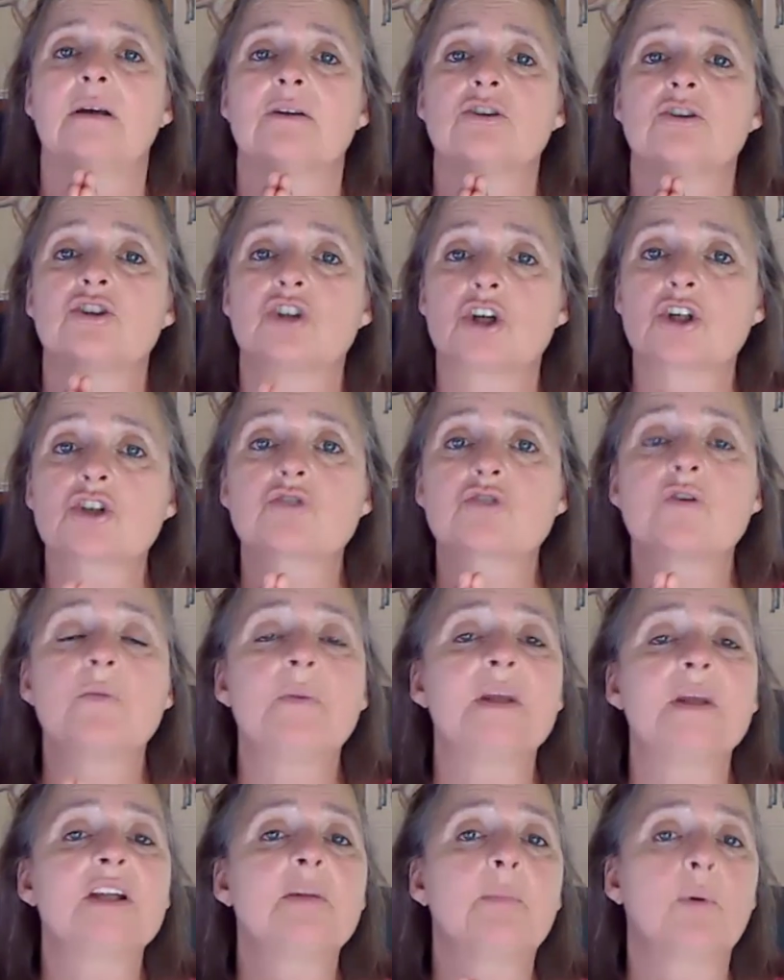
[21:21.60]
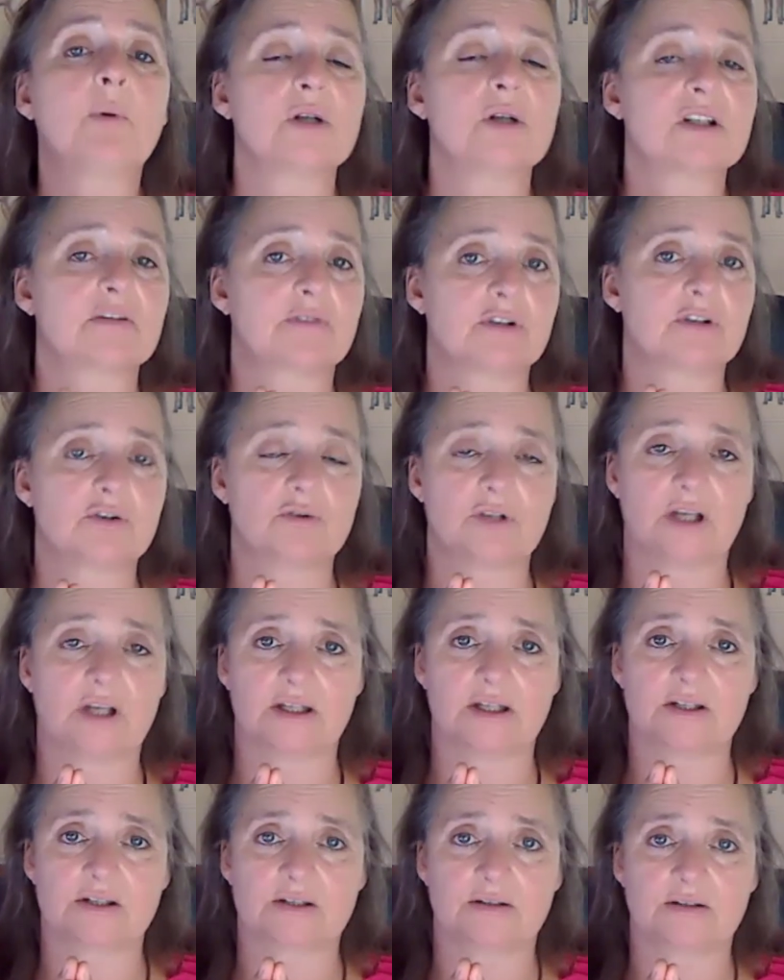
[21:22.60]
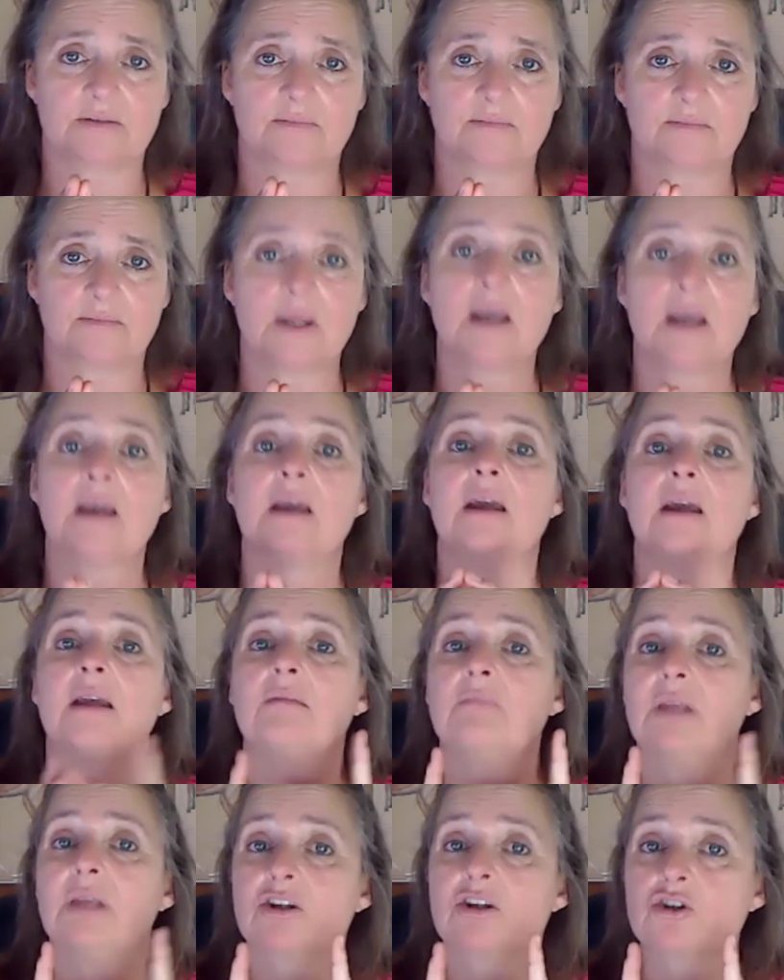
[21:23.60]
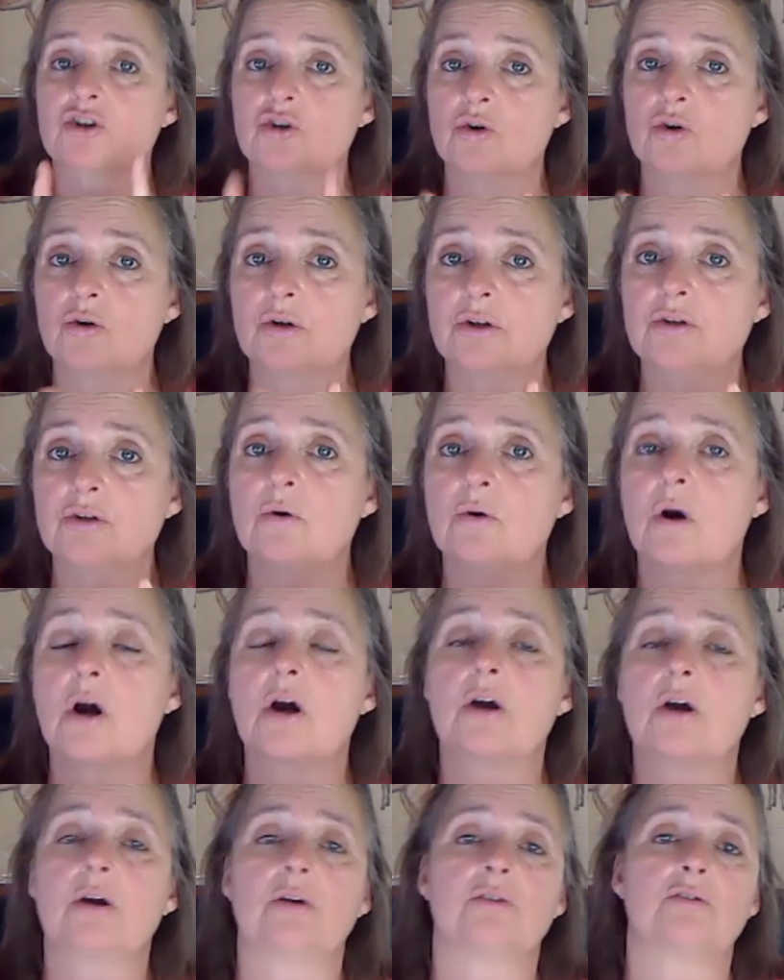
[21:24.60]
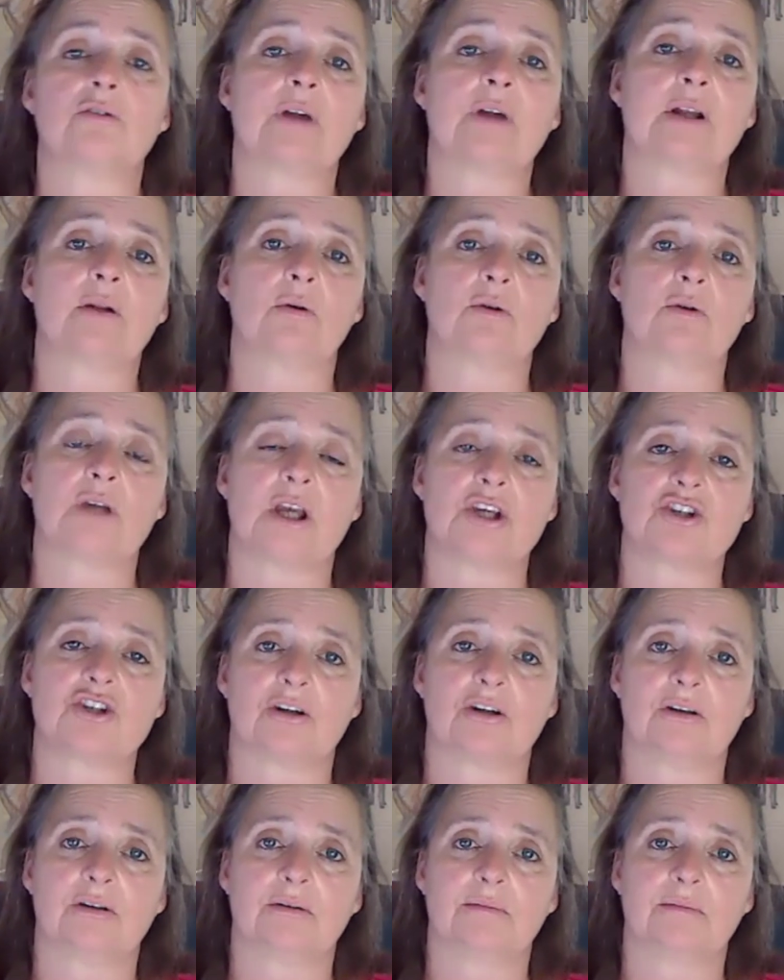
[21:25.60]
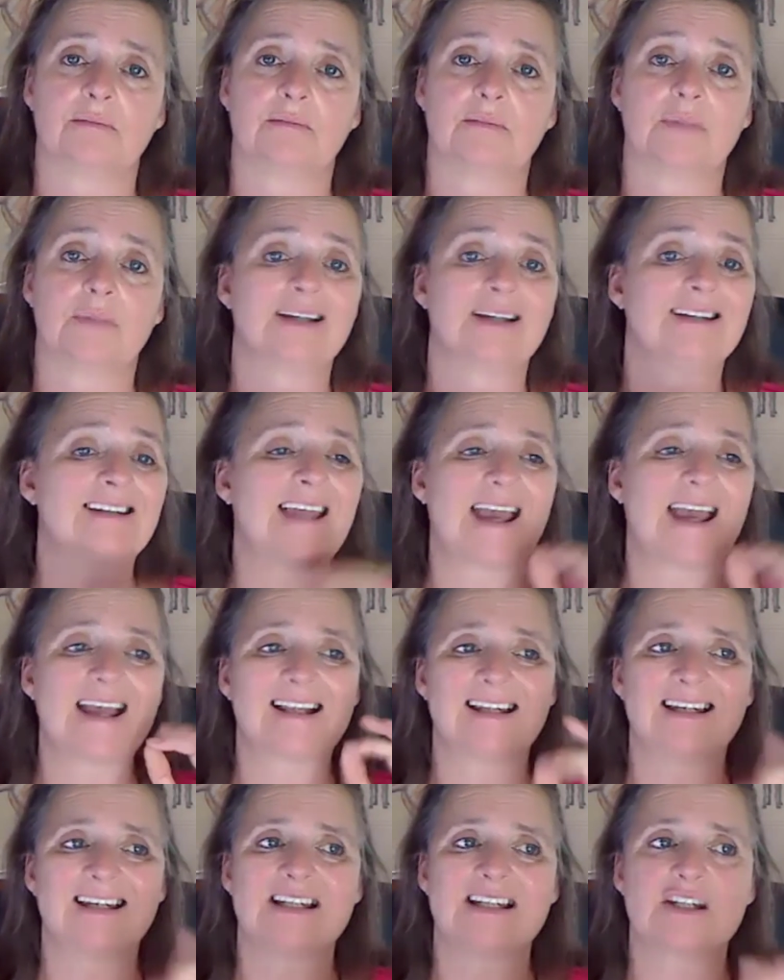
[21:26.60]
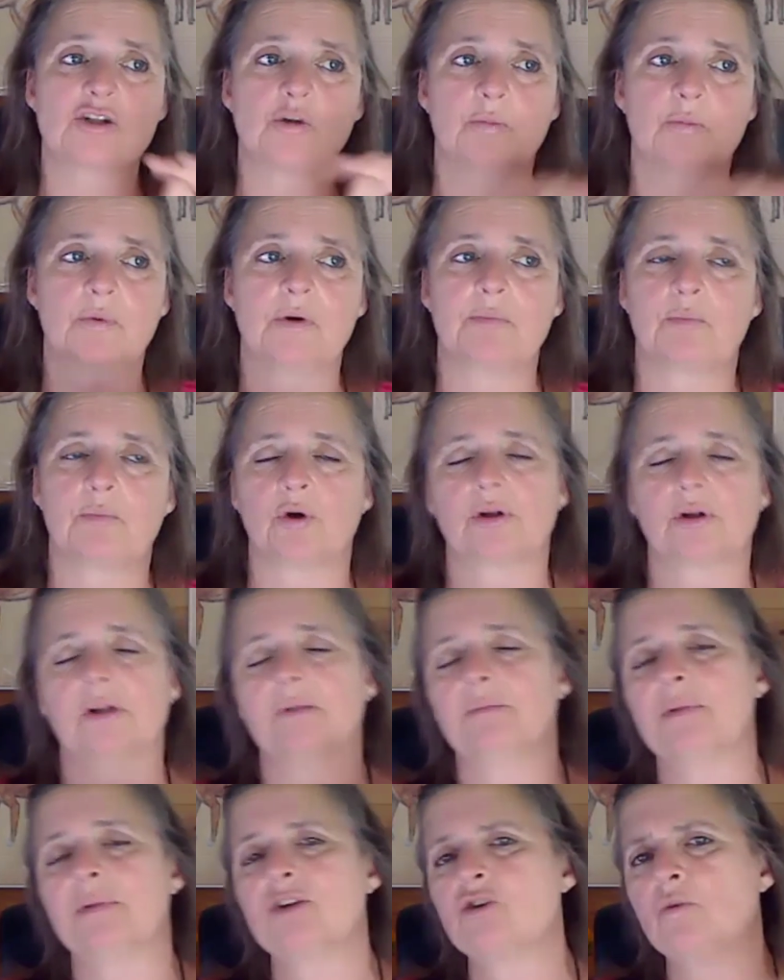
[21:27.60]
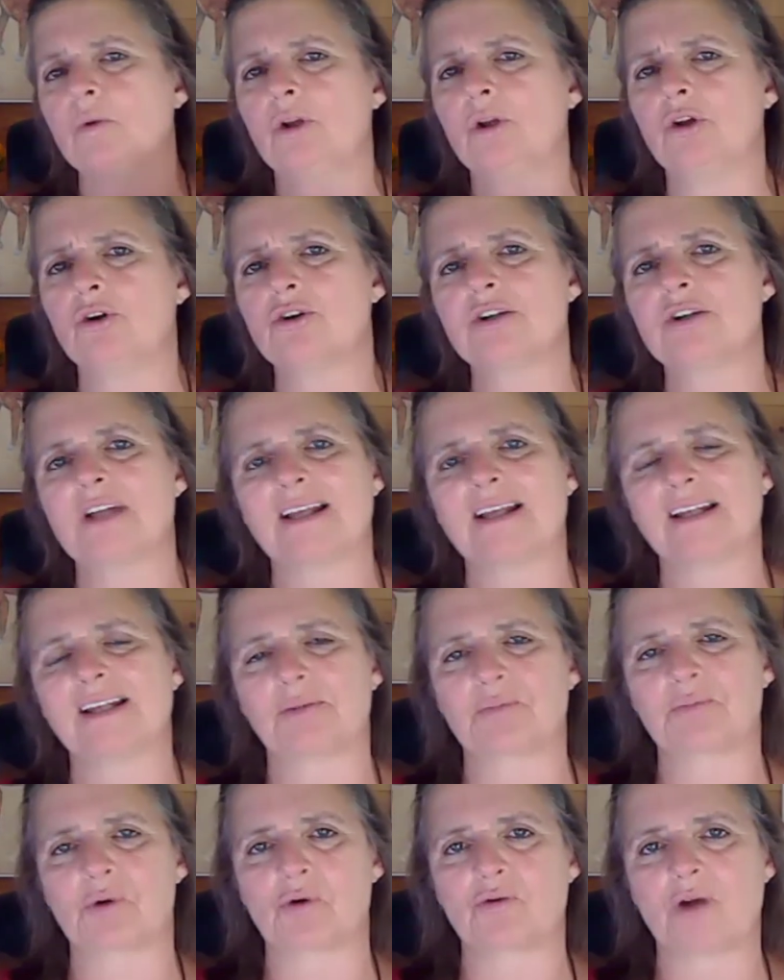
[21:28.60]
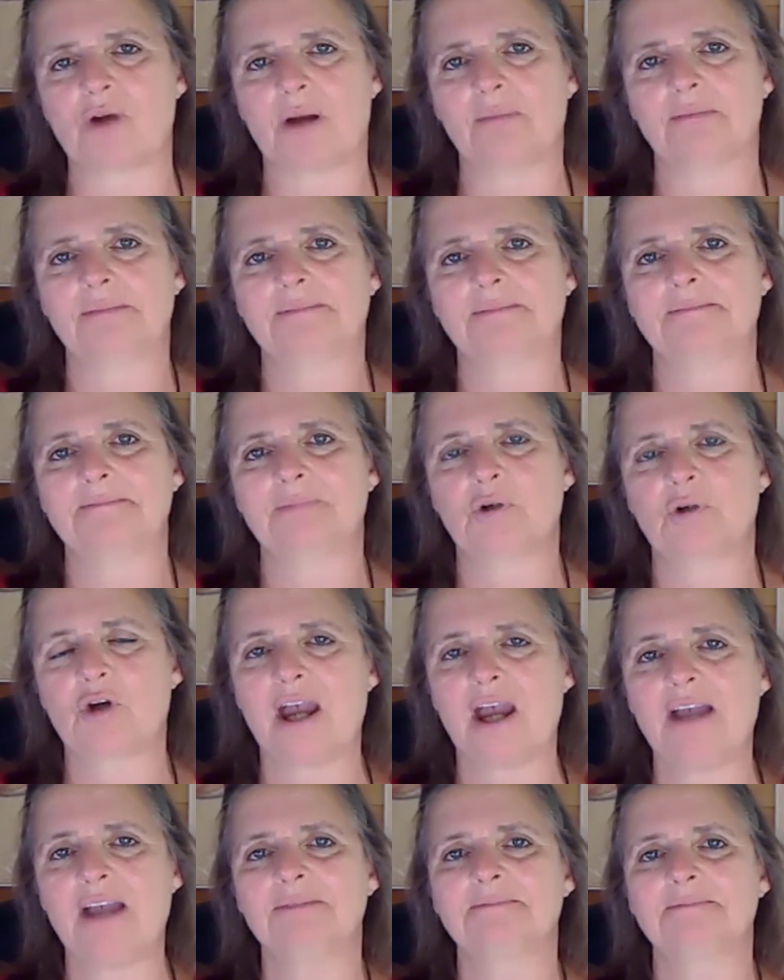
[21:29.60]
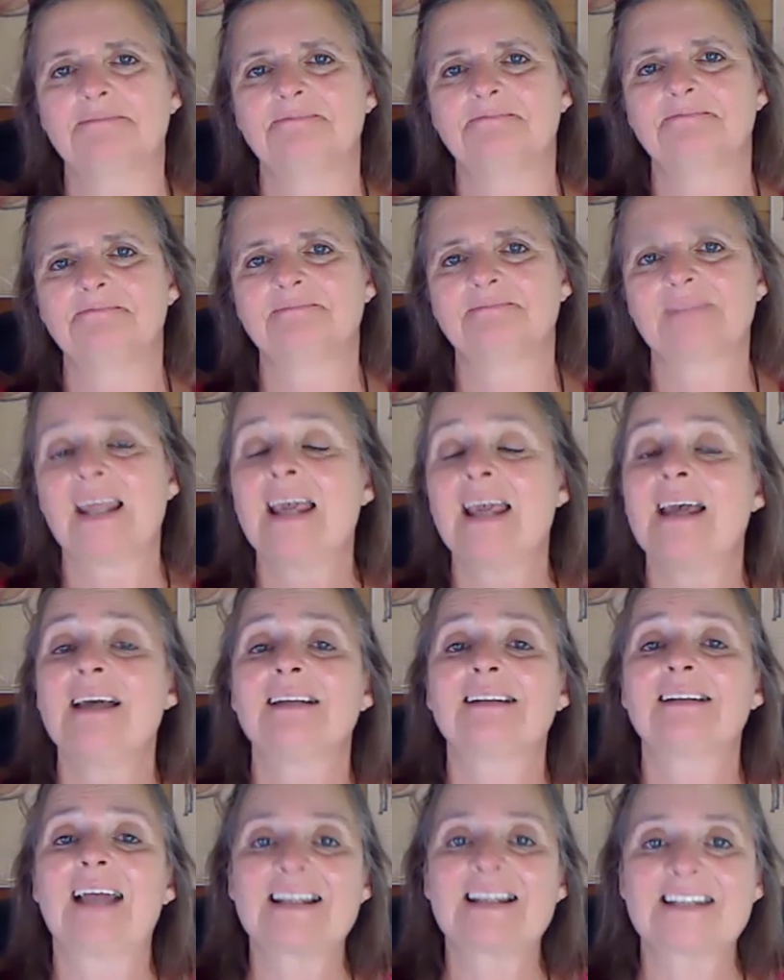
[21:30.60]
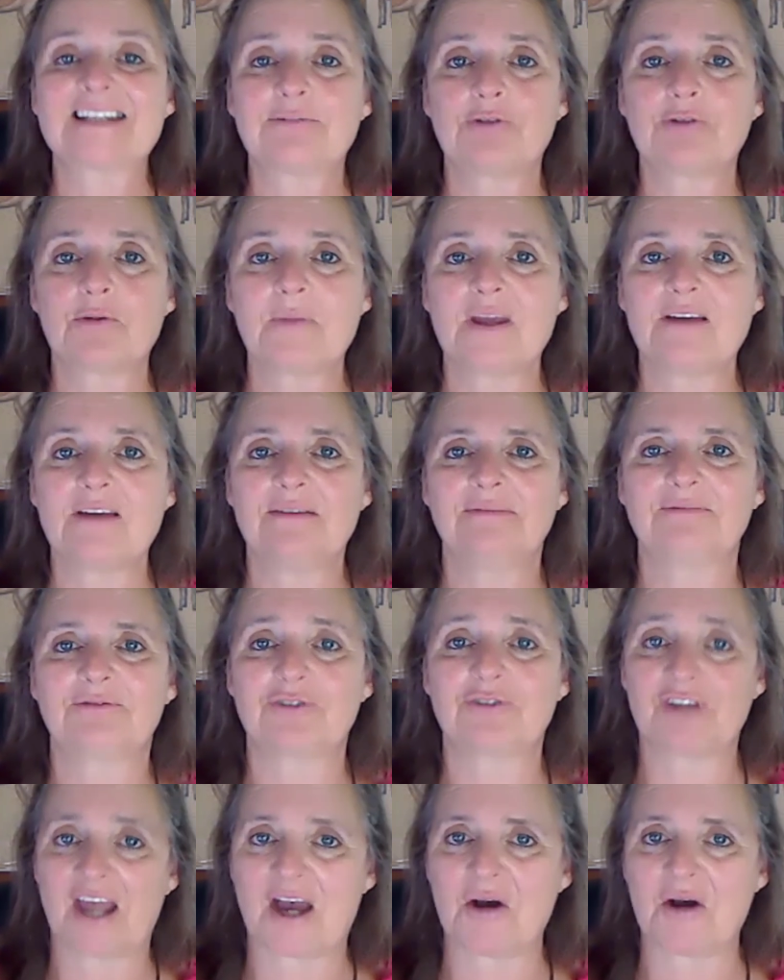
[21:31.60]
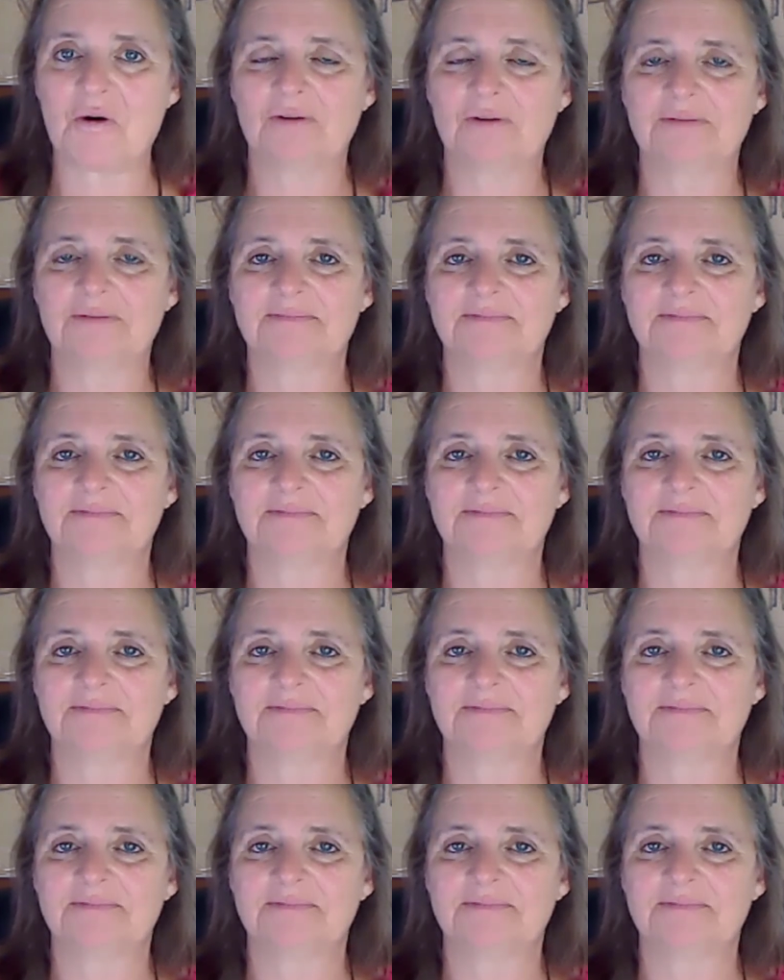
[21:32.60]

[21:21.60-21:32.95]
Just repeat the points every 2 days. And make sure you are on the right location. That is super important. But you will learn that in the program. Okay? That's it for me for now.